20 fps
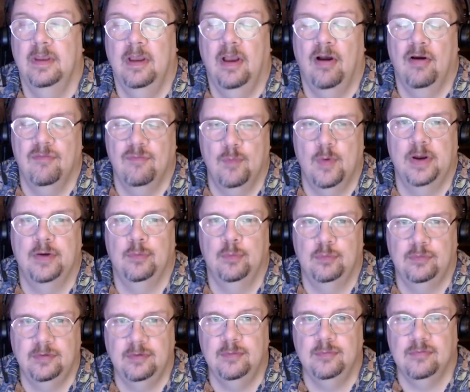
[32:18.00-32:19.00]
of 1 or
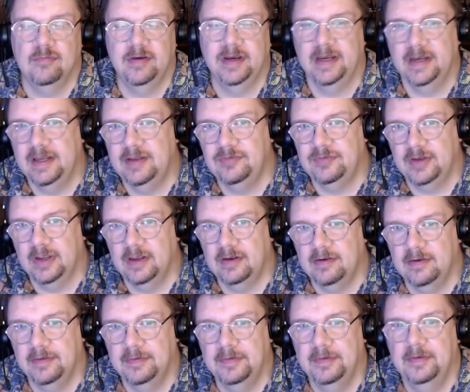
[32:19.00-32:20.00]
2 green is
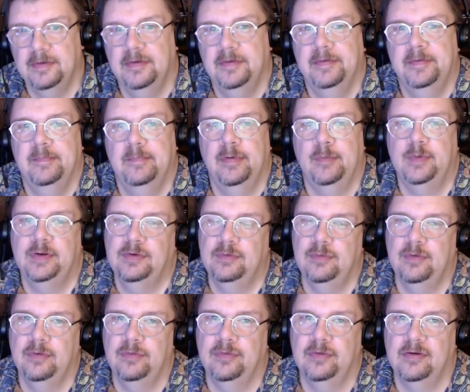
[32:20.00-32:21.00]
yet, but we do
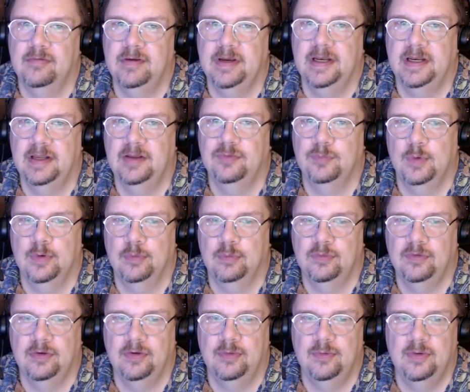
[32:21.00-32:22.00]
know that green is 1 or
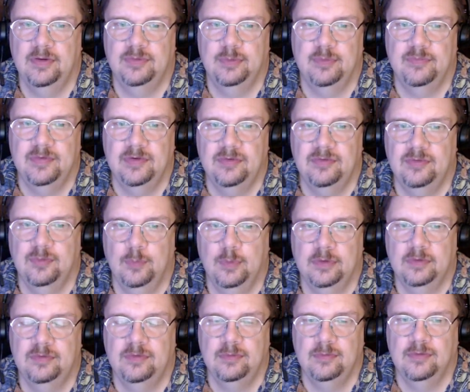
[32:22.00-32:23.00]
2. So if this is a
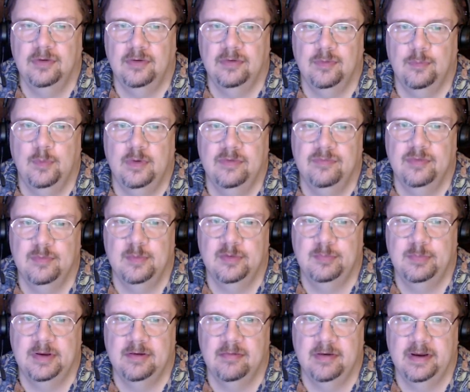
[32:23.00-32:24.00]
1, 2 dot, one of them
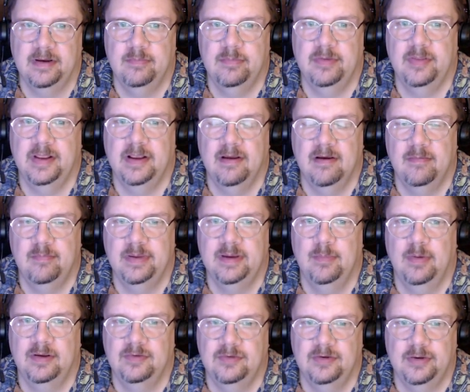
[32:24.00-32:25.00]
must be green, but they can't be
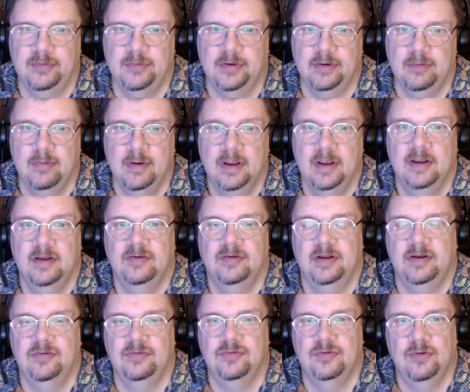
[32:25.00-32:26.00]
by Sudoku. So
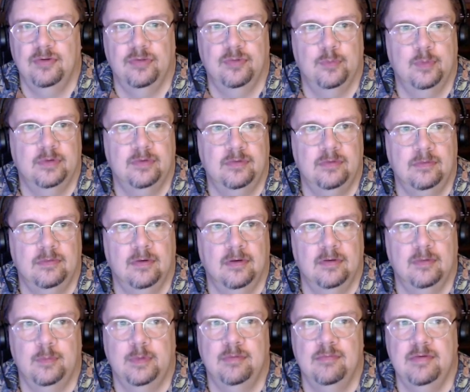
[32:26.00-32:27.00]
that is not the 1, 2
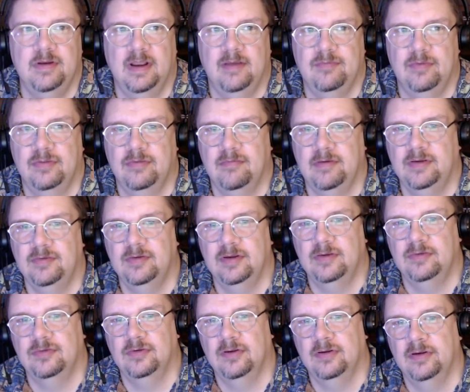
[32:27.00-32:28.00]
dot. We already have the 3,
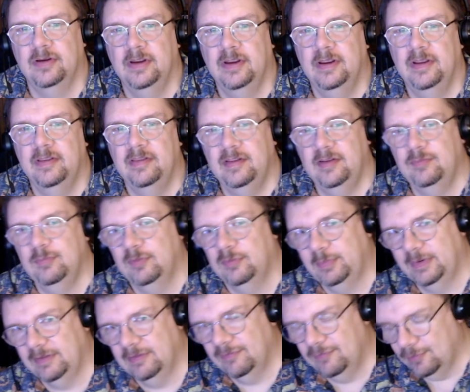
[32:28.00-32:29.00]
6 dot. This must
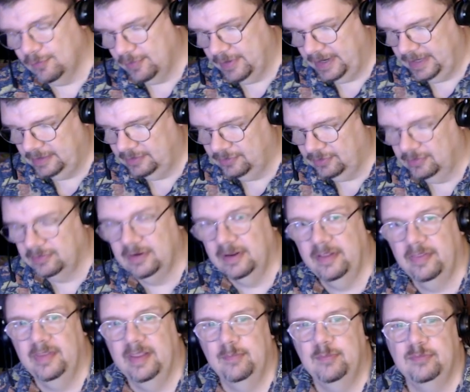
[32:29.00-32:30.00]
be the 4, 8 dot,
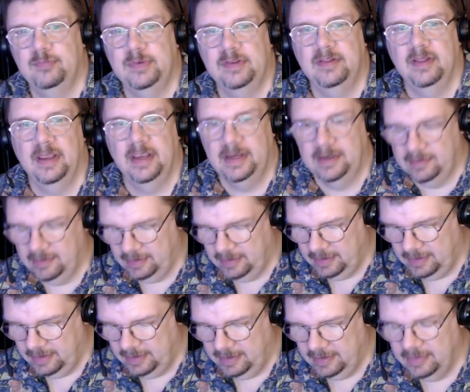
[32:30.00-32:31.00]
and that must be the 8.
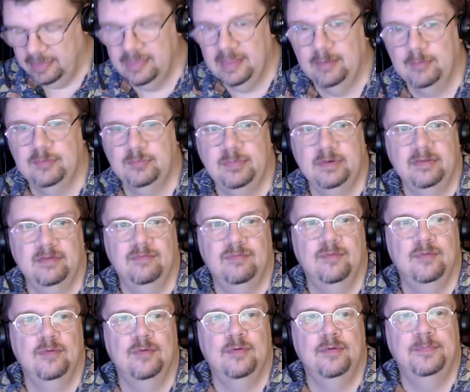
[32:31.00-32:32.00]
That must be the
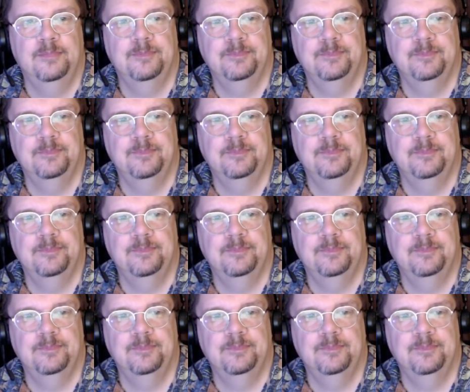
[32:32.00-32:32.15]
4.